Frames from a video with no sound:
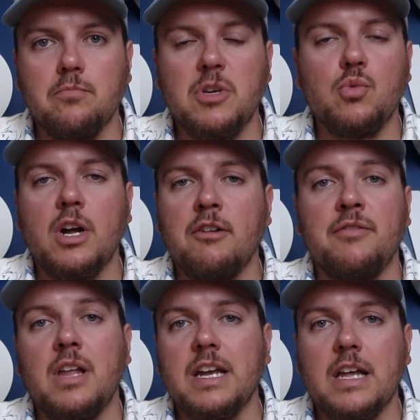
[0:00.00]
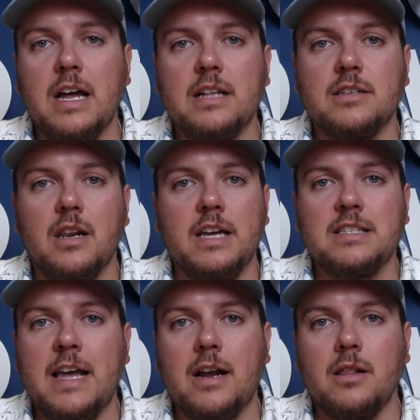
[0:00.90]
Meanwhile, fly guides and light
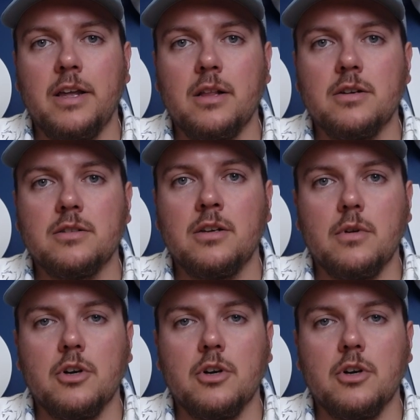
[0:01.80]
tackle anglers